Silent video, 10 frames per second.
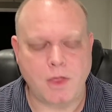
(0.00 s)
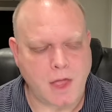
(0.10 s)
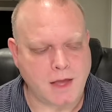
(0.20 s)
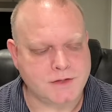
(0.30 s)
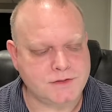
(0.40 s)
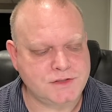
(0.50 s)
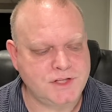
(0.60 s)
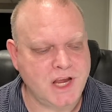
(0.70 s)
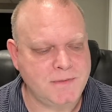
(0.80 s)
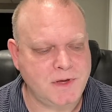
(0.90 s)
As
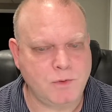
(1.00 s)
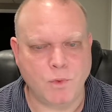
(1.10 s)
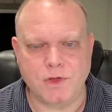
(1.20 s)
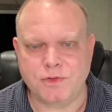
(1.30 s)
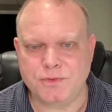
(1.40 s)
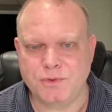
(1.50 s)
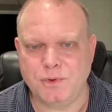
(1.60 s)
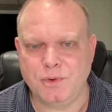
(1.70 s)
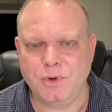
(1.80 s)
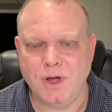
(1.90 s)
Jamie went
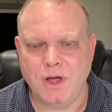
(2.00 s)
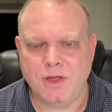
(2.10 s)
through